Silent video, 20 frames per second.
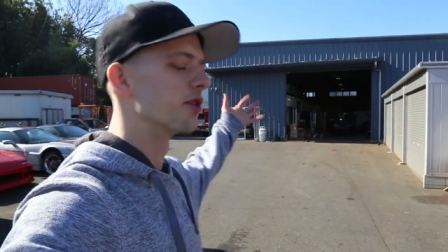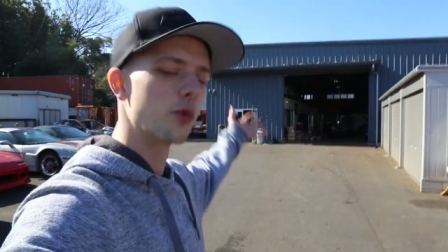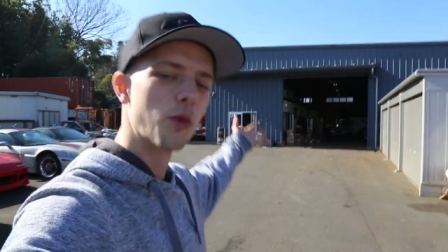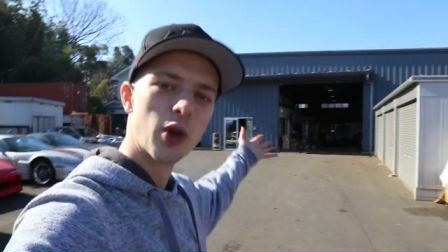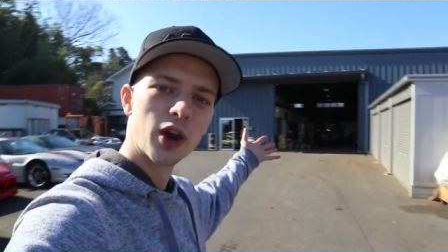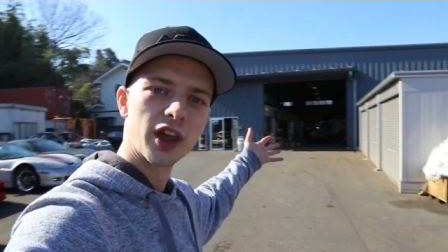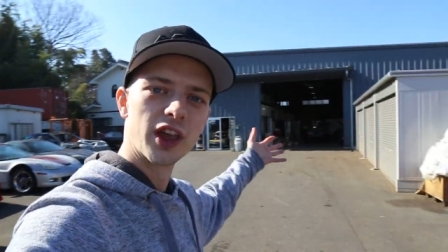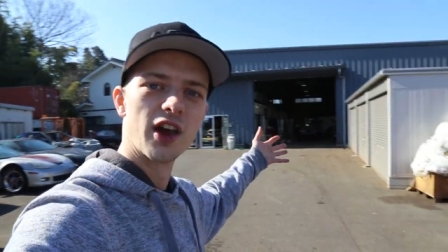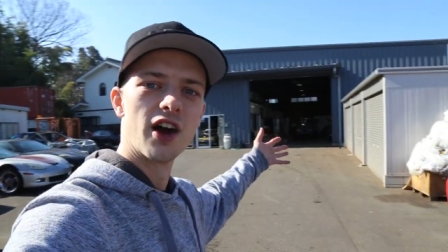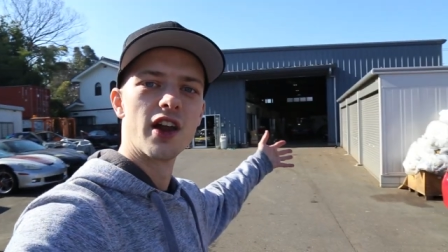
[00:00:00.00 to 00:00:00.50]
they're
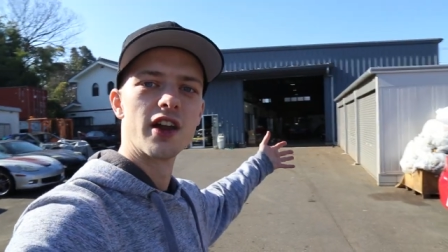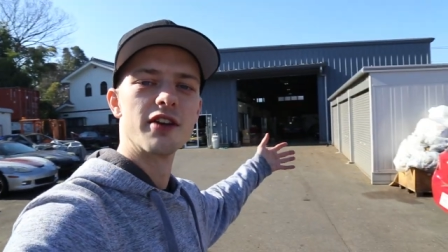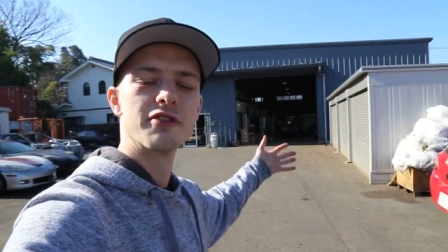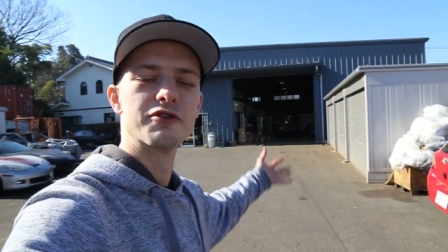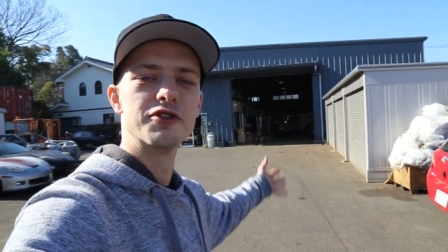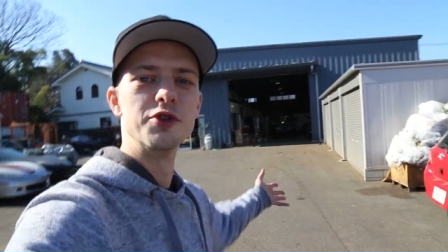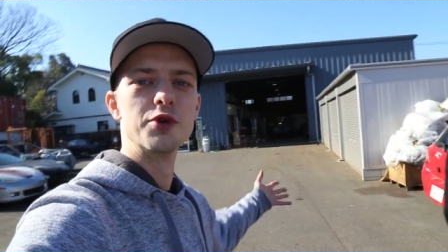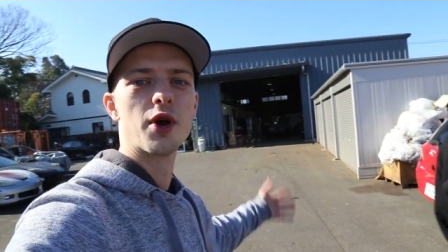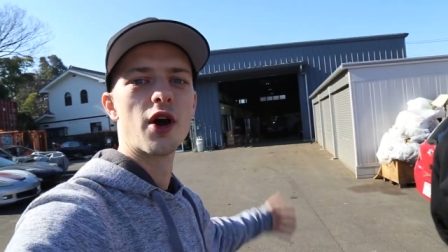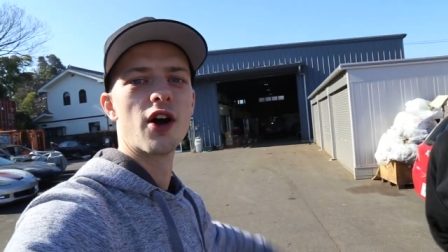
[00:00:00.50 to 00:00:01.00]
working on a
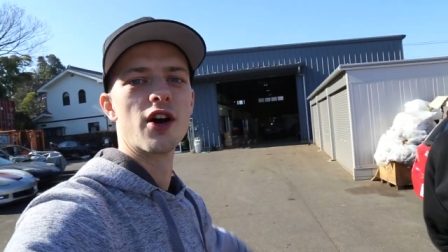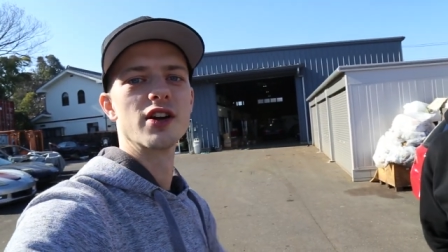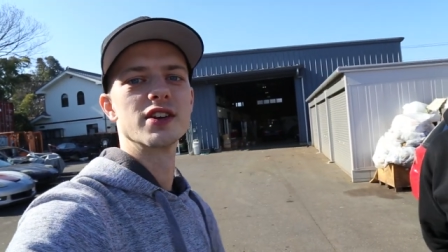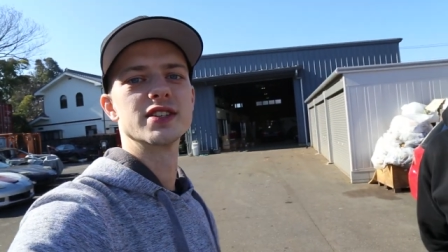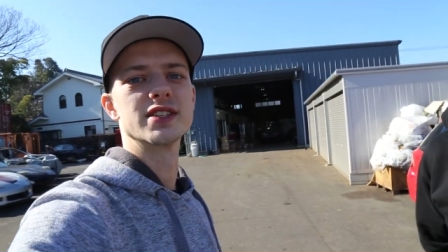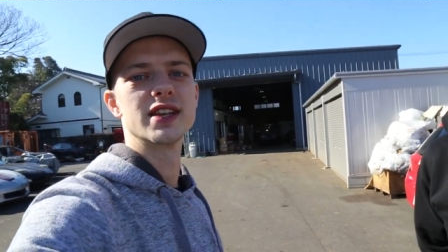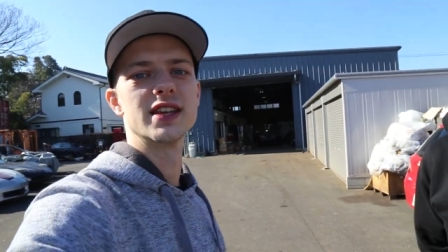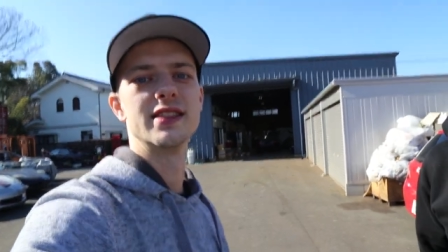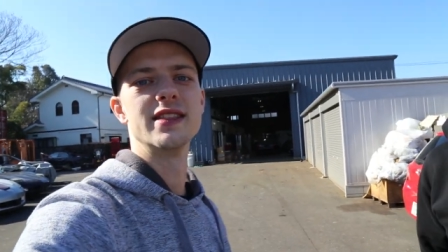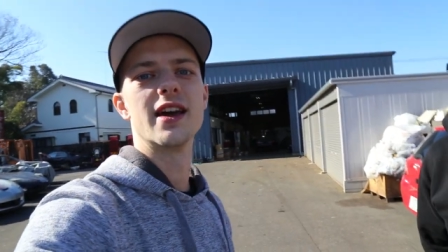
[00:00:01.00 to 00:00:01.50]
few
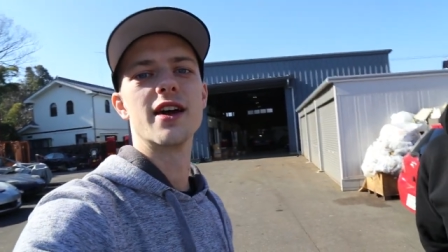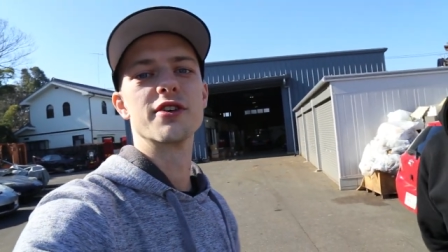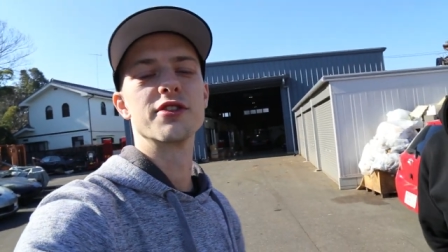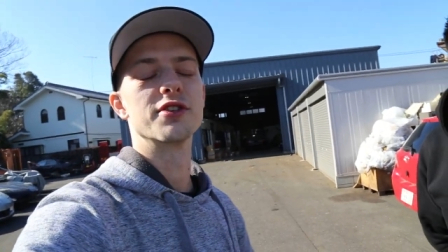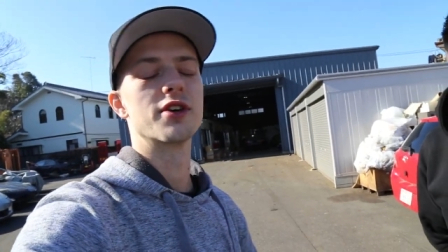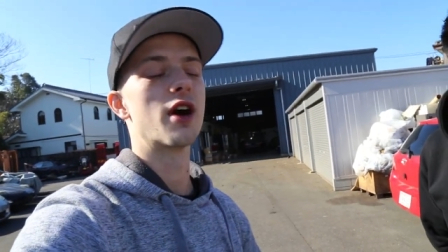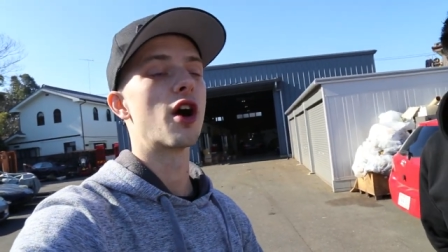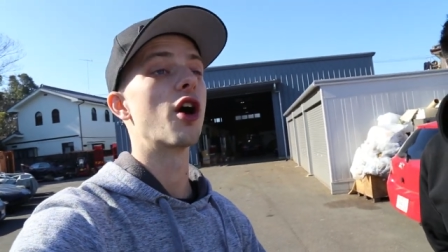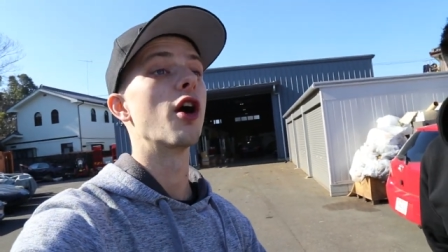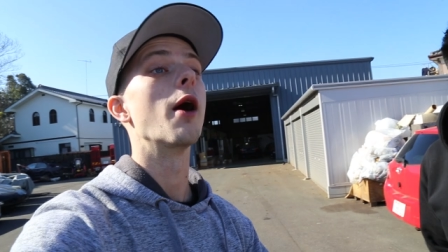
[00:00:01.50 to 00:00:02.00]
cars in there.
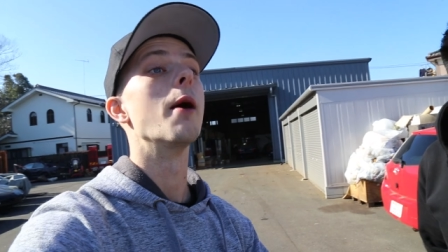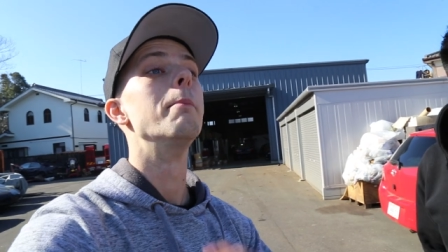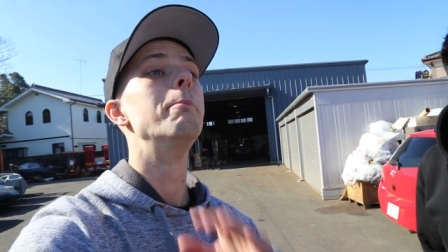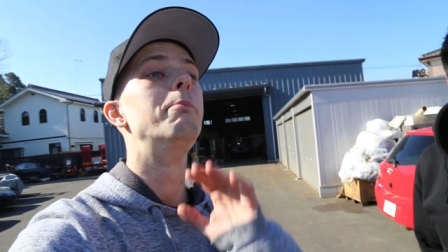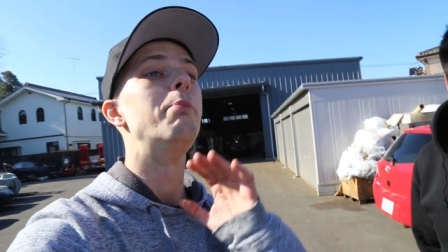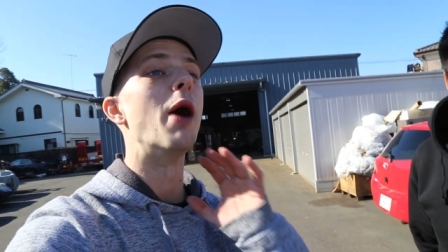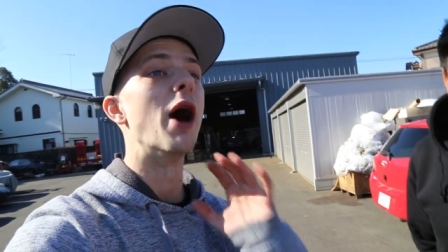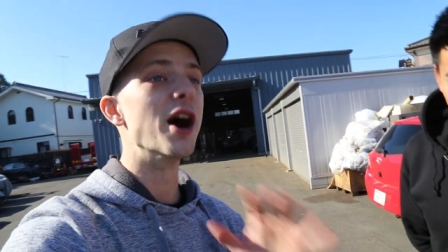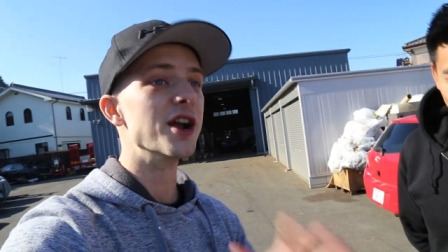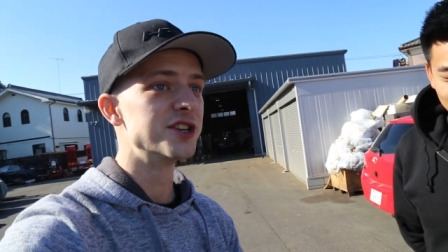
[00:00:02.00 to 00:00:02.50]
There are a
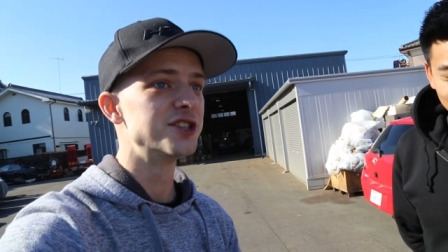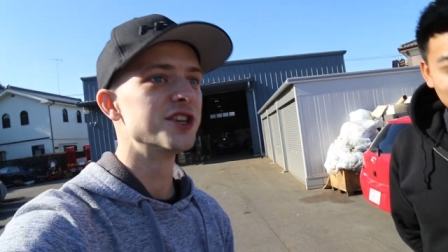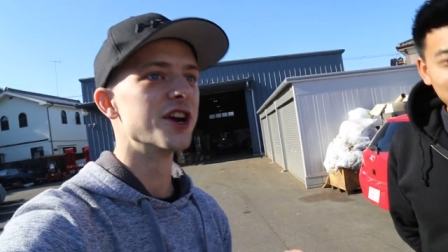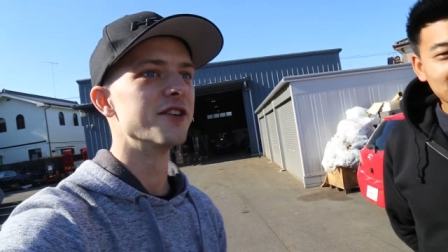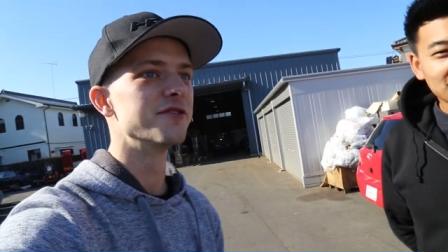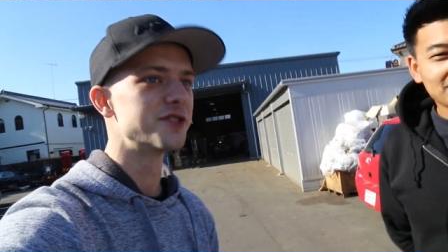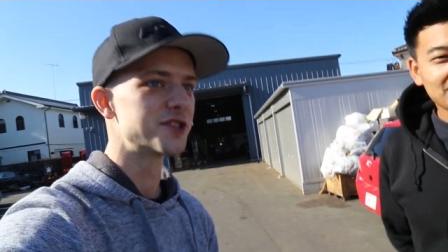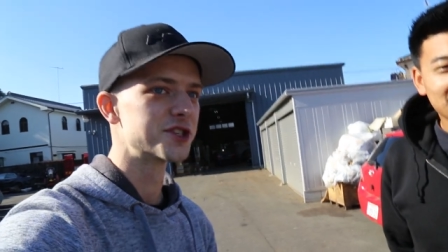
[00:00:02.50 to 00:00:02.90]
bunch of